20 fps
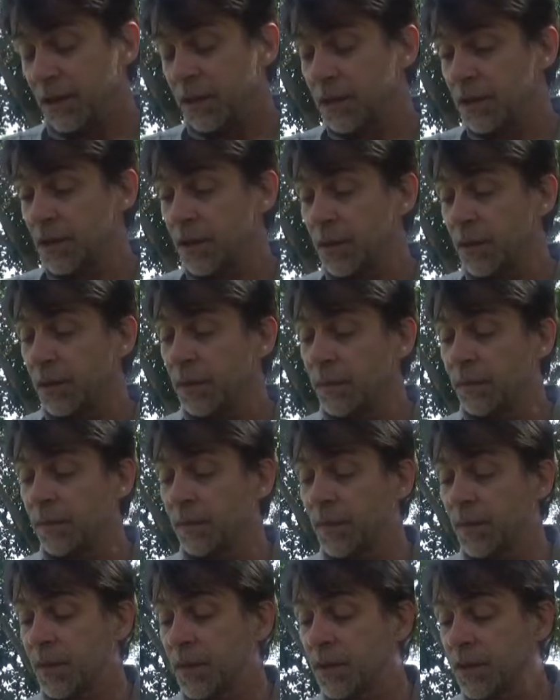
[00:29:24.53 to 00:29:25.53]
So,
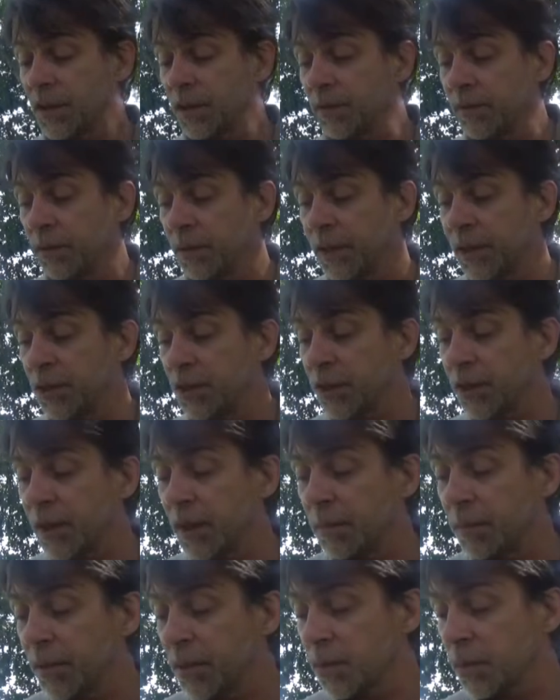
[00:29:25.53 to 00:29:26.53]
the Silver Ranger
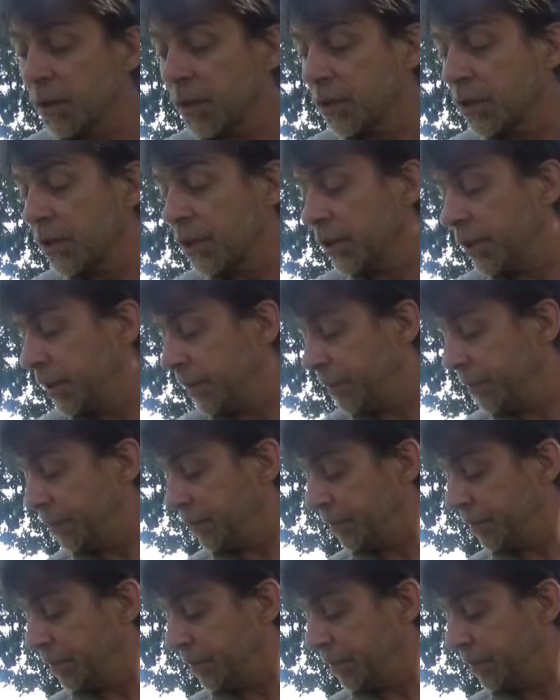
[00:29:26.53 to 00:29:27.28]
compass works good